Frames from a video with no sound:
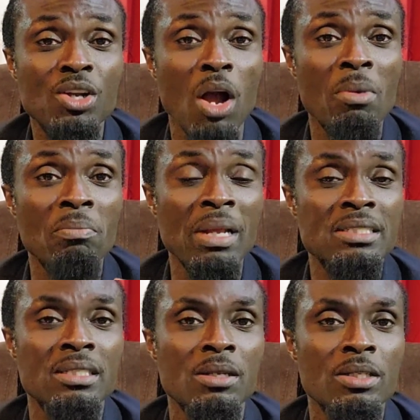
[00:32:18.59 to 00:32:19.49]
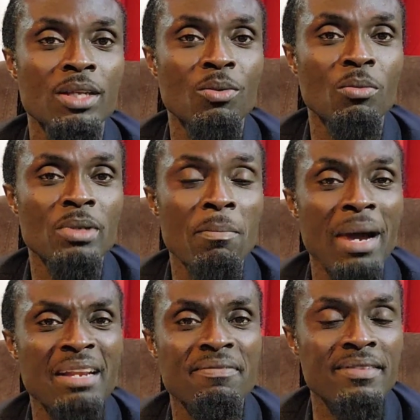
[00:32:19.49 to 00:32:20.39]
come and bless the, the, the
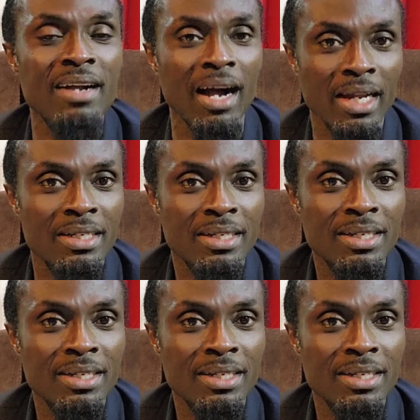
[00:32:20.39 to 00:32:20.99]
man of God,